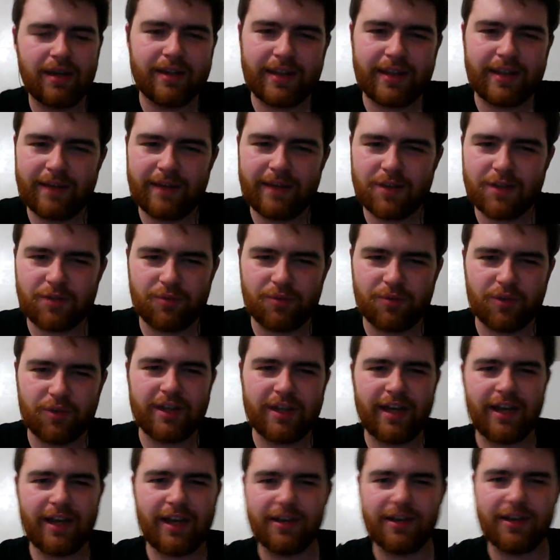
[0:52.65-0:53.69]
They have this really
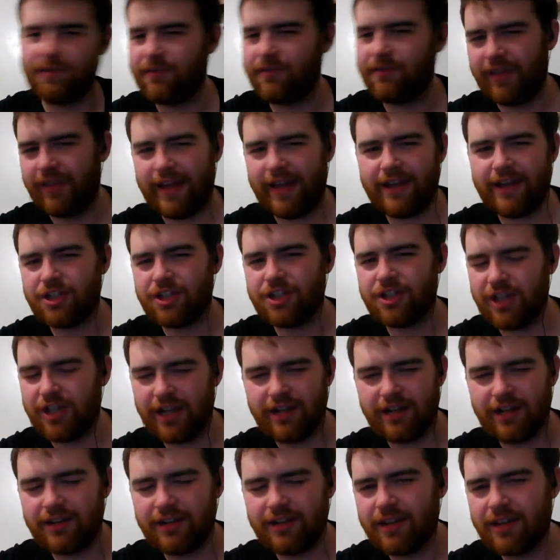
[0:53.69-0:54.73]
kind of flat
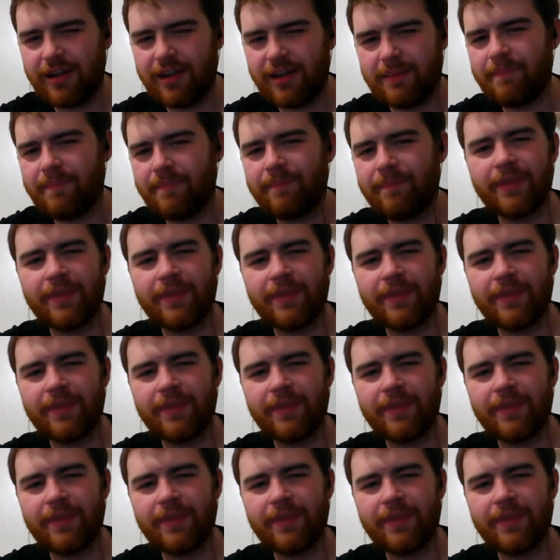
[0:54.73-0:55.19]
shading to them,